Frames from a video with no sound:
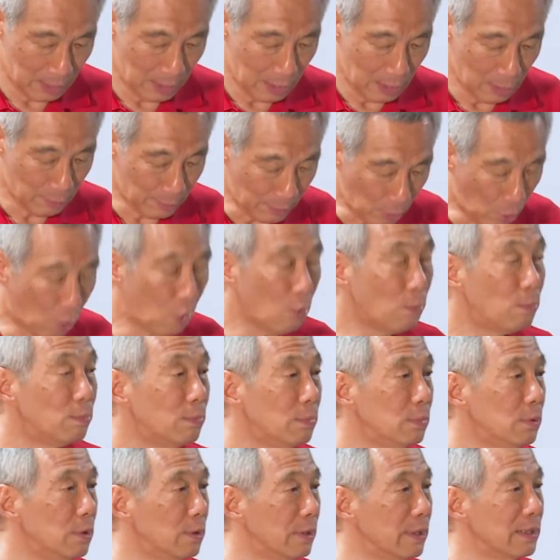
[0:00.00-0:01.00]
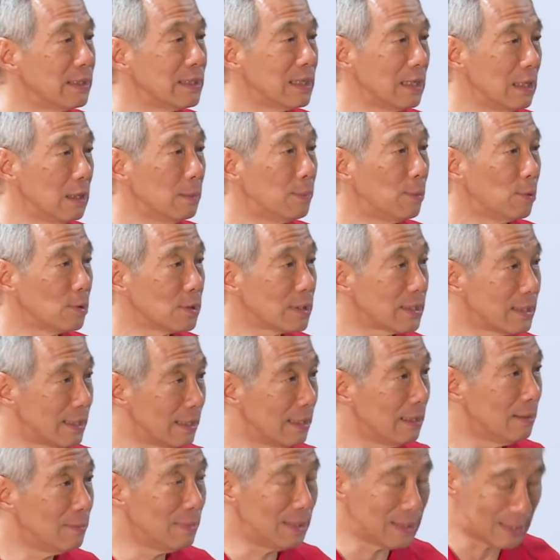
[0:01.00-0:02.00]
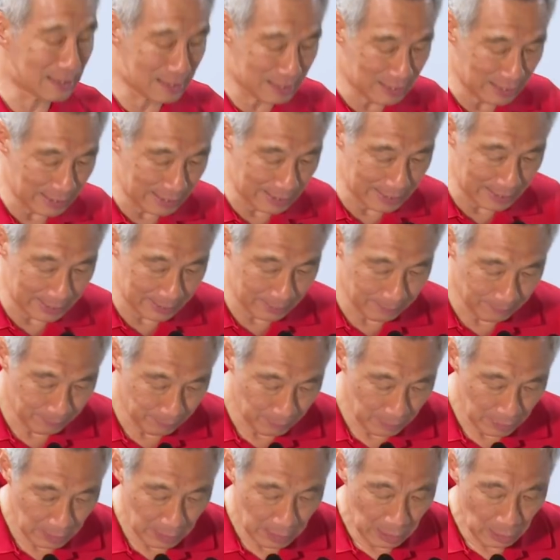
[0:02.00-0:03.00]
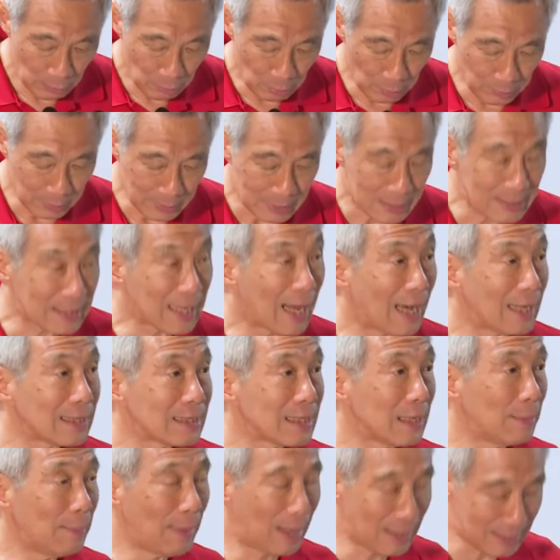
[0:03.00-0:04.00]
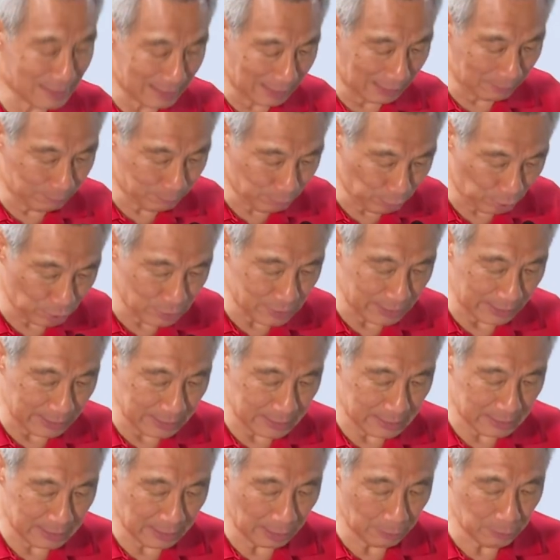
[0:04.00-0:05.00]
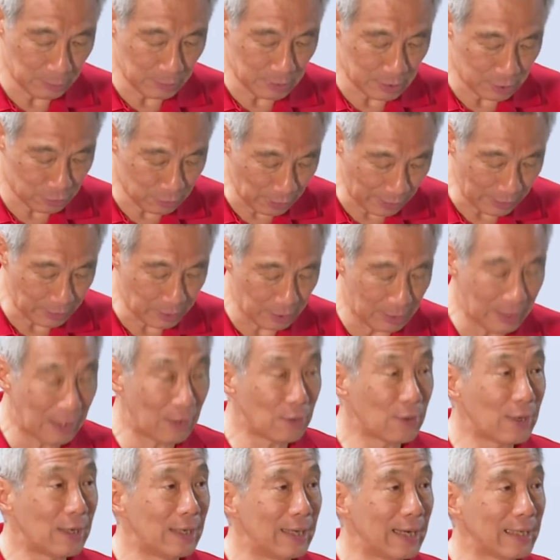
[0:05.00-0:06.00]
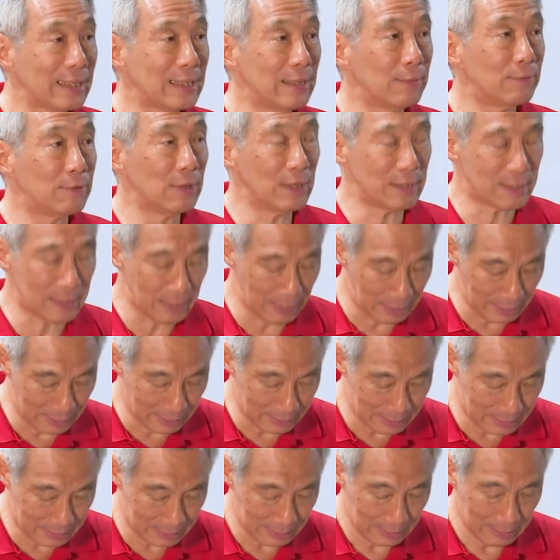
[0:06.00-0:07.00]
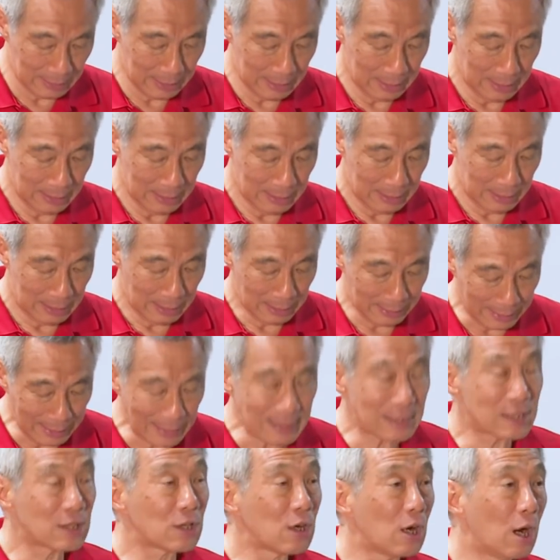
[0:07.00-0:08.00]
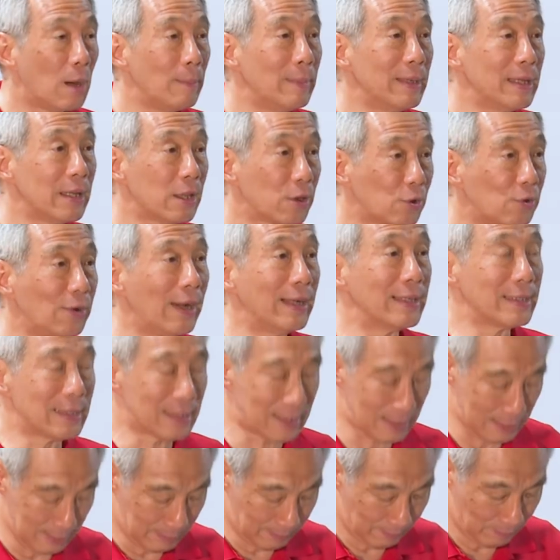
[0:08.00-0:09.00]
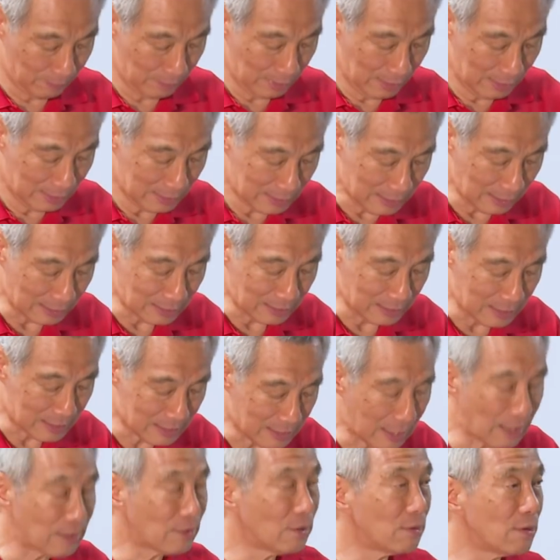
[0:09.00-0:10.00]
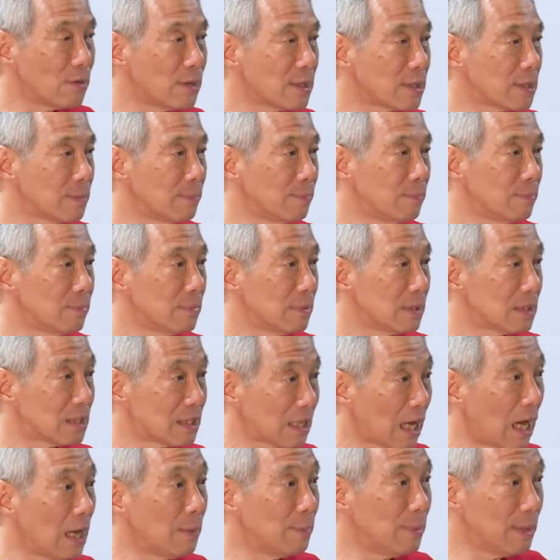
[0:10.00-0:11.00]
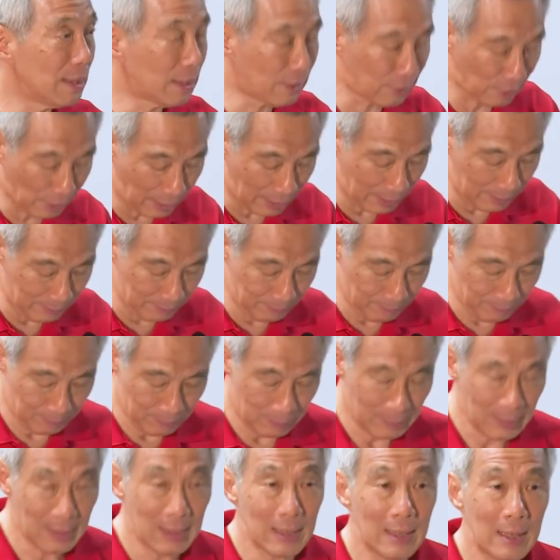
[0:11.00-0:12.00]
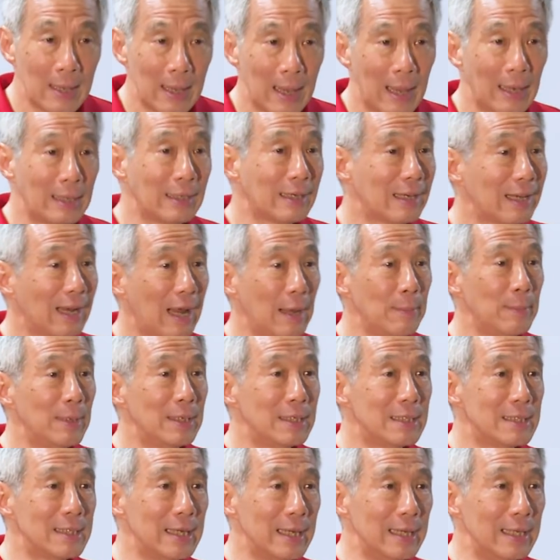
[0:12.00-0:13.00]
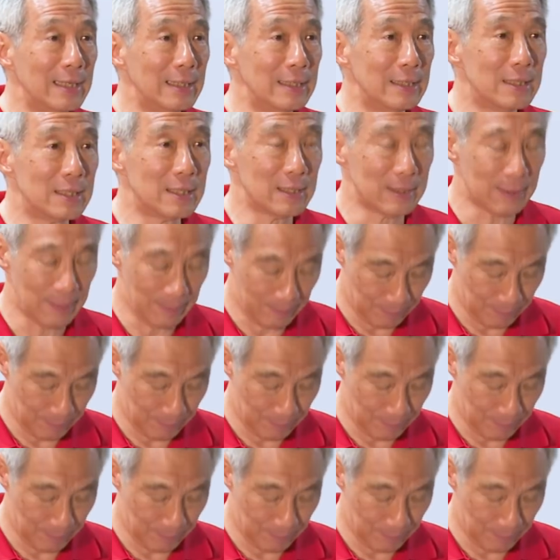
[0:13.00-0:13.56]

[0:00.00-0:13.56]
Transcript: We hope during Singapore's term as chair, we will start some ASEAN projects that will strengthen our collective resilience against common threats such as terrorism, cybercrime, and climate change.